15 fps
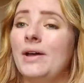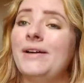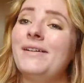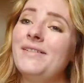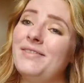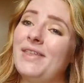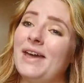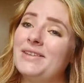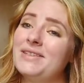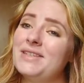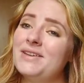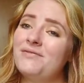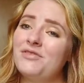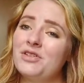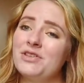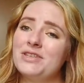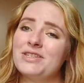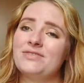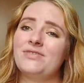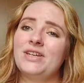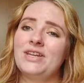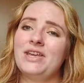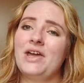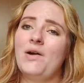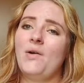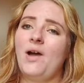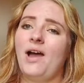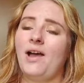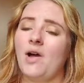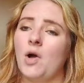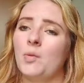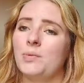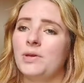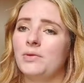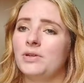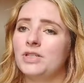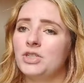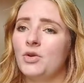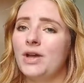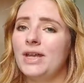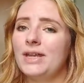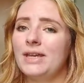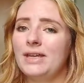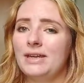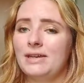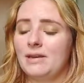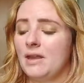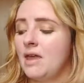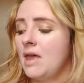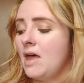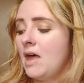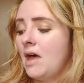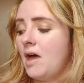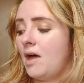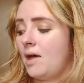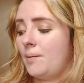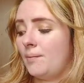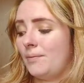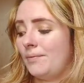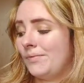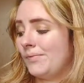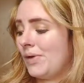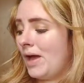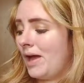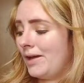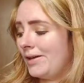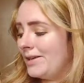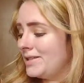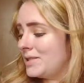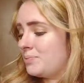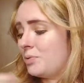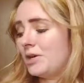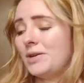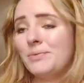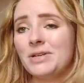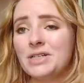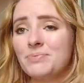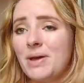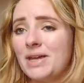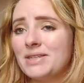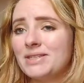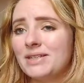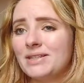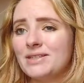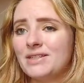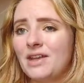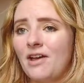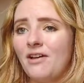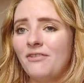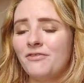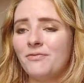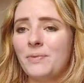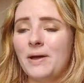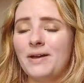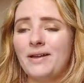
Well, that's it for this video. I hope you enjoyed it, and it's pretty much basic stuff,